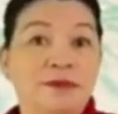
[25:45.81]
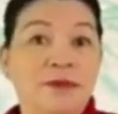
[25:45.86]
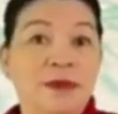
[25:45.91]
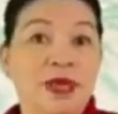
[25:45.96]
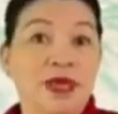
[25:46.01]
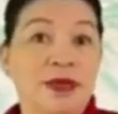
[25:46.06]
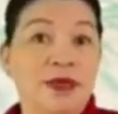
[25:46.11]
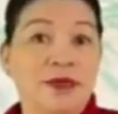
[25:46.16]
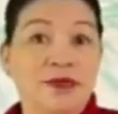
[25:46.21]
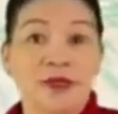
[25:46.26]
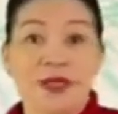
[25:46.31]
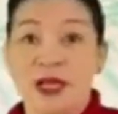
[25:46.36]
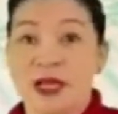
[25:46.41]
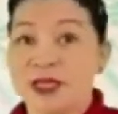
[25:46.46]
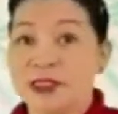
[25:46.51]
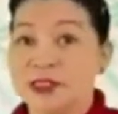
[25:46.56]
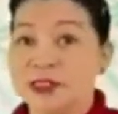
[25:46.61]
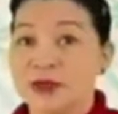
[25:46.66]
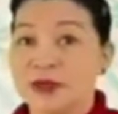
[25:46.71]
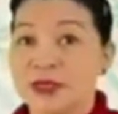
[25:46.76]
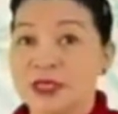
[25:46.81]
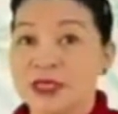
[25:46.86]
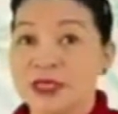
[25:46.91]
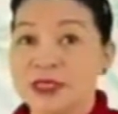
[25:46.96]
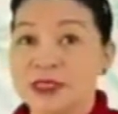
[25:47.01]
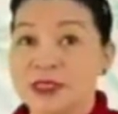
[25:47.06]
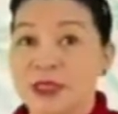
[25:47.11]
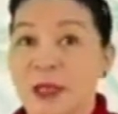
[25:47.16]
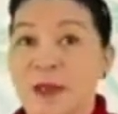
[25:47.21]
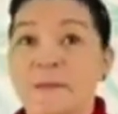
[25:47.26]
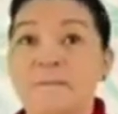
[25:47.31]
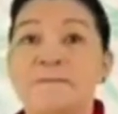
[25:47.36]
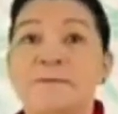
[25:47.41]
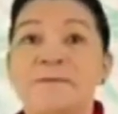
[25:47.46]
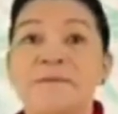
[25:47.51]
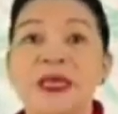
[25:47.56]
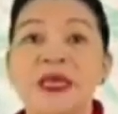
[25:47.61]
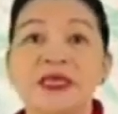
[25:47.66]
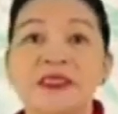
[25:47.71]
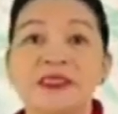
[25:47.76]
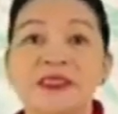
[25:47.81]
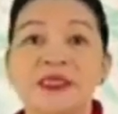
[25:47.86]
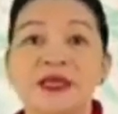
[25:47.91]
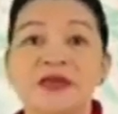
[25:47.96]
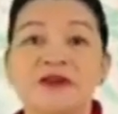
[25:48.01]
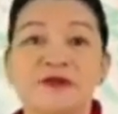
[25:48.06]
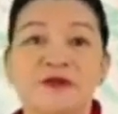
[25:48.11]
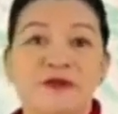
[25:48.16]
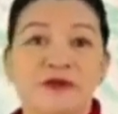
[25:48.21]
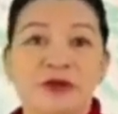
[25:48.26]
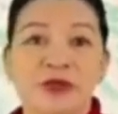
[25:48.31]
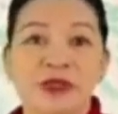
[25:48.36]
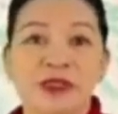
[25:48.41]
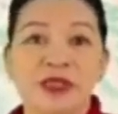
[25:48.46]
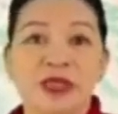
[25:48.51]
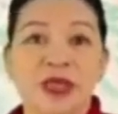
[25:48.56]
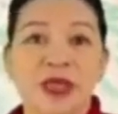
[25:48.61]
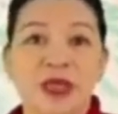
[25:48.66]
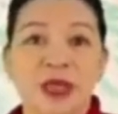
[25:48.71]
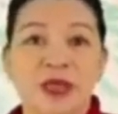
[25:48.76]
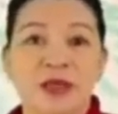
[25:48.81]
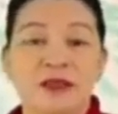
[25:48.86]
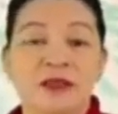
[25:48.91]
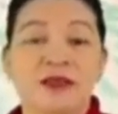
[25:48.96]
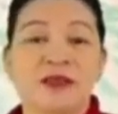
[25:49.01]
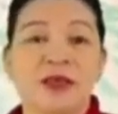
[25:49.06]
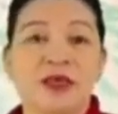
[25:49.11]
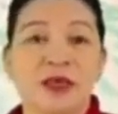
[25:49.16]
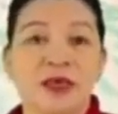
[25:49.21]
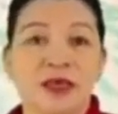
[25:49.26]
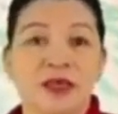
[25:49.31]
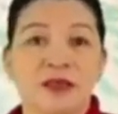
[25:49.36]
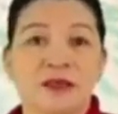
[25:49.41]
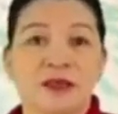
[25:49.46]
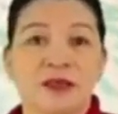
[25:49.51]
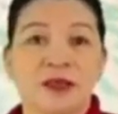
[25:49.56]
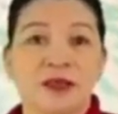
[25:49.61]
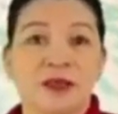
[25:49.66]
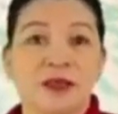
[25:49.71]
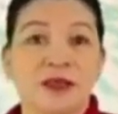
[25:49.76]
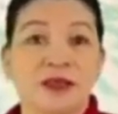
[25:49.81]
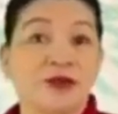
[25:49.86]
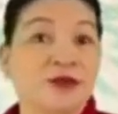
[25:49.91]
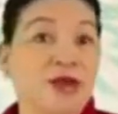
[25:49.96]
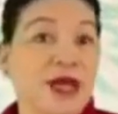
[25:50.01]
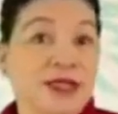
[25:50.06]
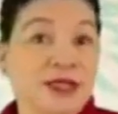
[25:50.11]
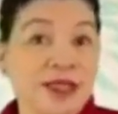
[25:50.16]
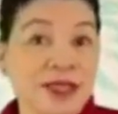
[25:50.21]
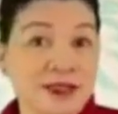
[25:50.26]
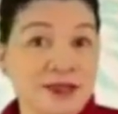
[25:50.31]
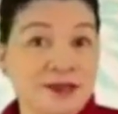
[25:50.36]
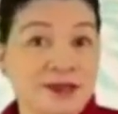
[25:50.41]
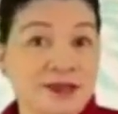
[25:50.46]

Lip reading: And the answer is basic first aid kit. Got it?